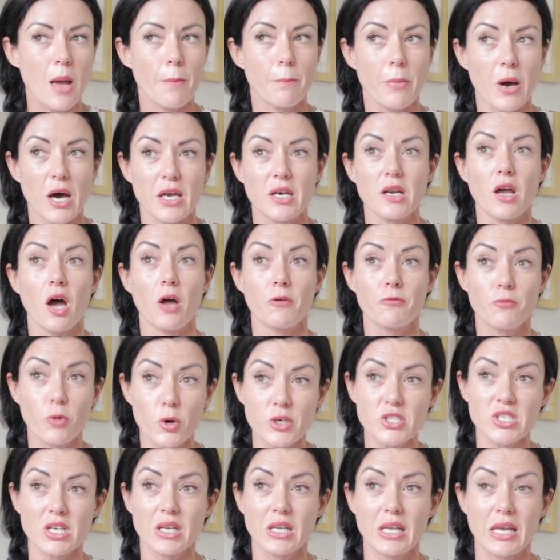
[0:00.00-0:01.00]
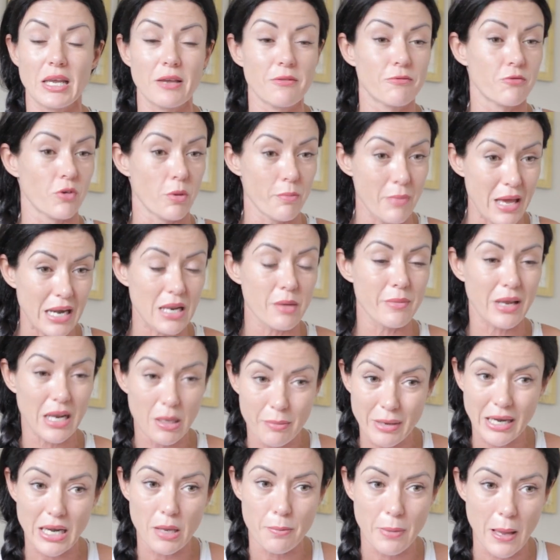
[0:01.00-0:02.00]
But unfortunately, for many, many,
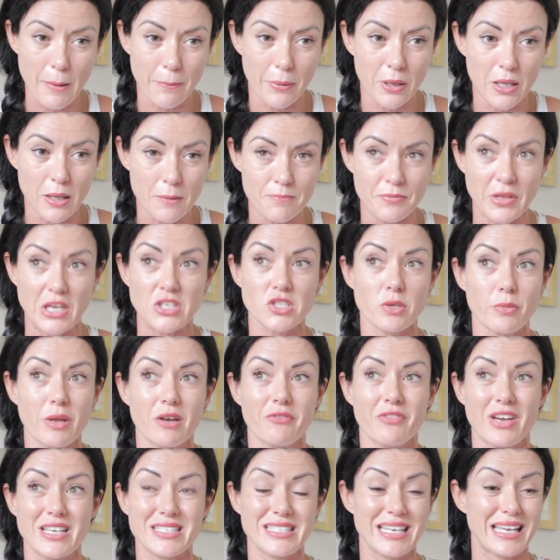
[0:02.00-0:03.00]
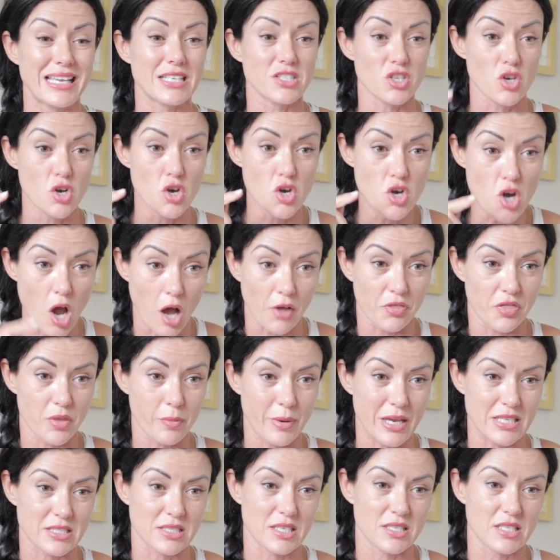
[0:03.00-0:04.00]
many people, intermittent fasting is not the
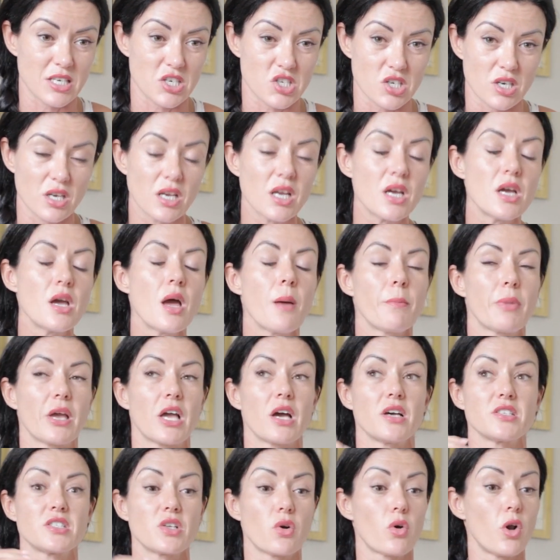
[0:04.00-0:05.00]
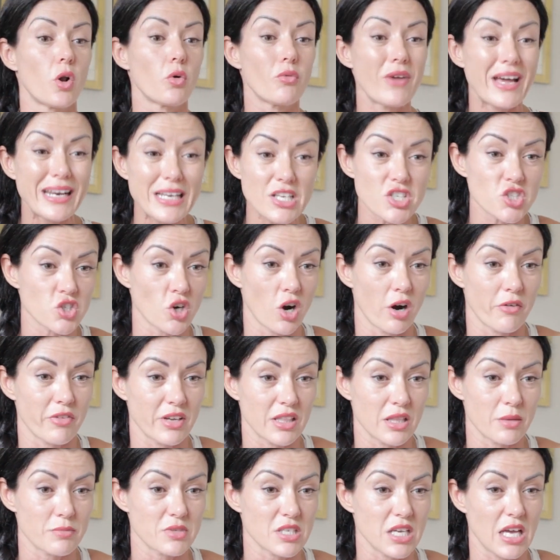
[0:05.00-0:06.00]
best decision because they're already
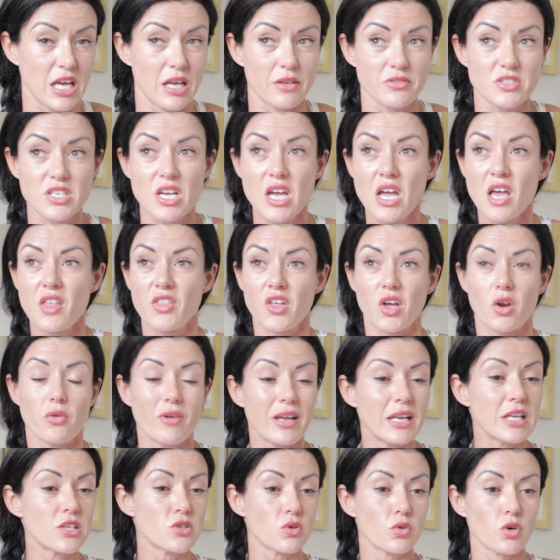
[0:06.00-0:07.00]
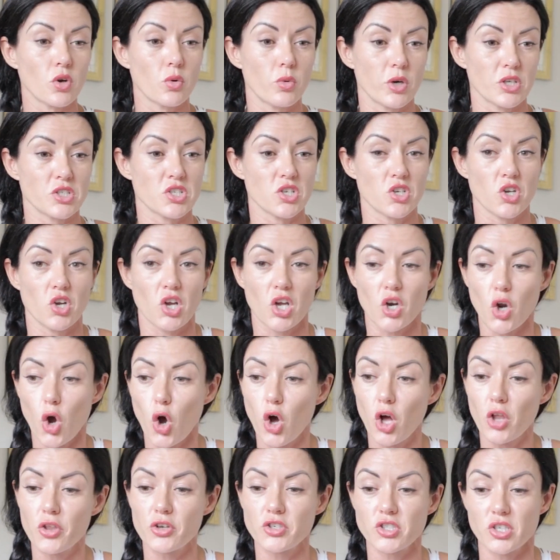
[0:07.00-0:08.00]
starving themselves. They already don't know what to do, and
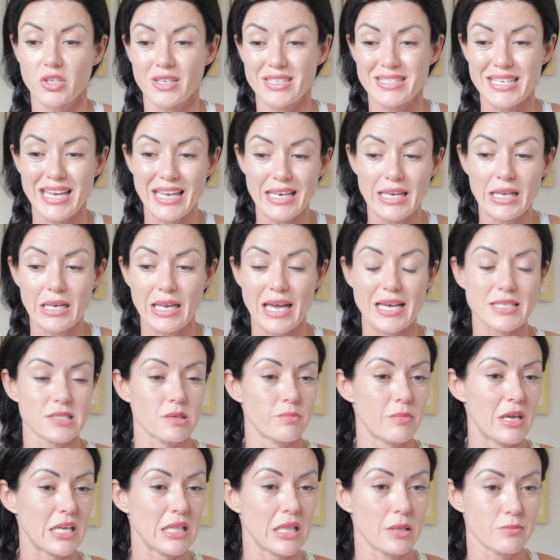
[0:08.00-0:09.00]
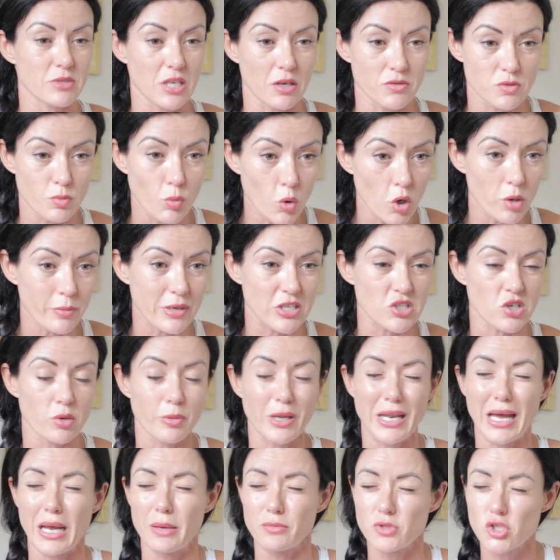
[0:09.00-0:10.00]
all they're doing is eating less and making themselves more
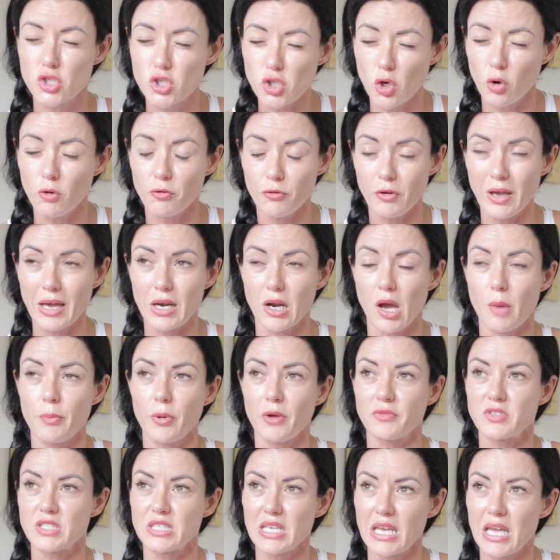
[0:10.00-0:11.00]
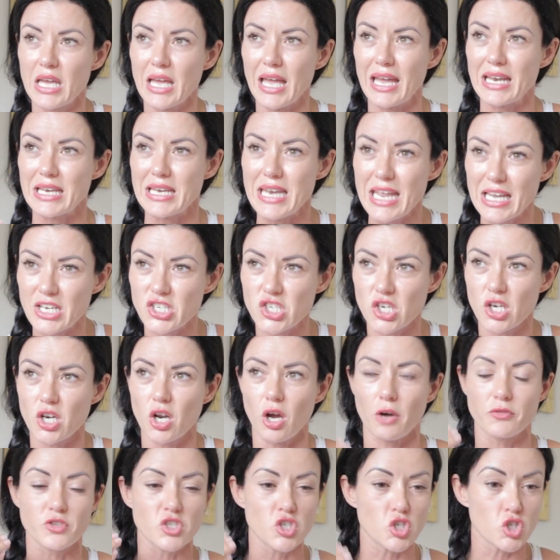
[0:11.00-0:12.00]
miserable. I am so fed up of seeing a nation
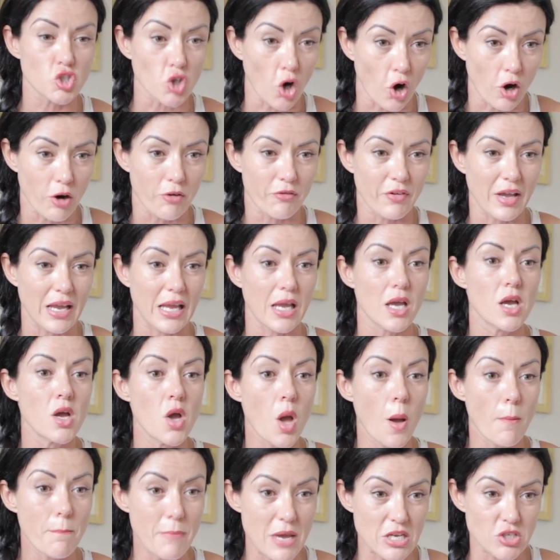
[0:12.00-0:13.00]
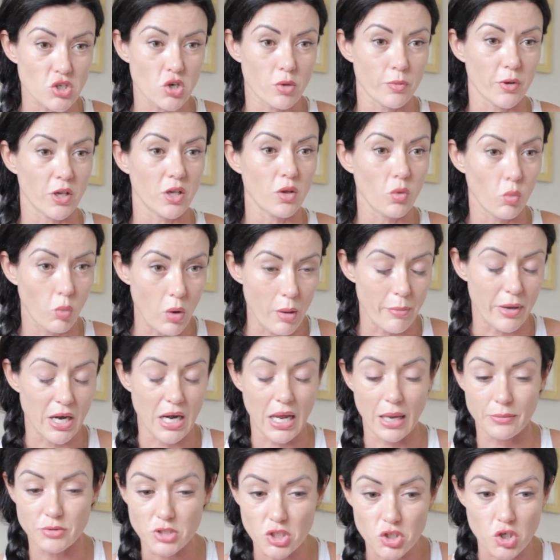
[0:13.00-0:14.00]
of starving, miserable women.
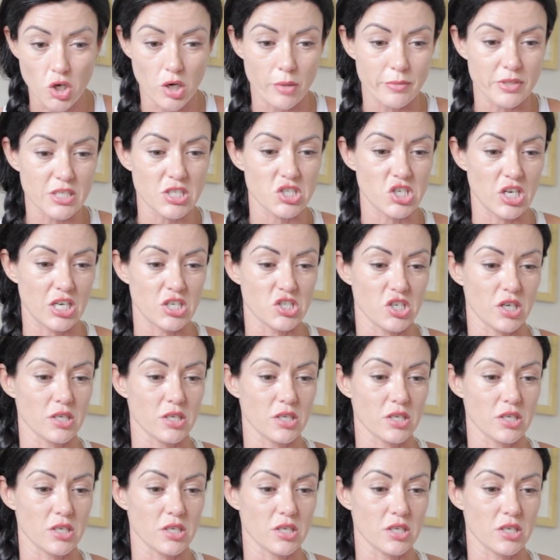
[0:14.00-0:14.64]
I'm determined to change